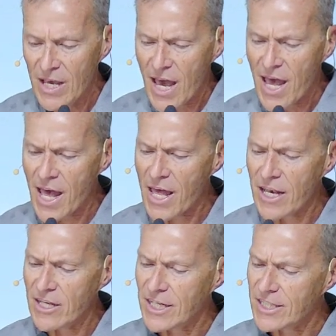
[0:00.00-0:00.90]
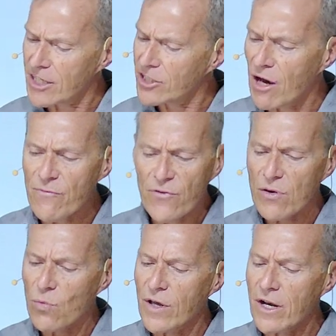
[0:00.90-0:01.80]
And he said,
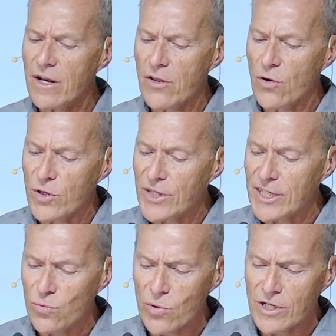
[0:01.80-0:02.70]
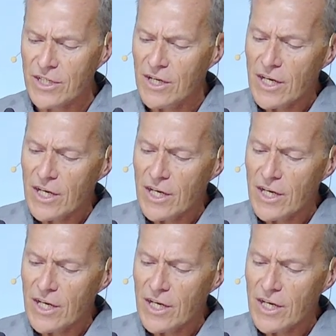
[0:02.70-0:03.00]
Comfort one another with these words.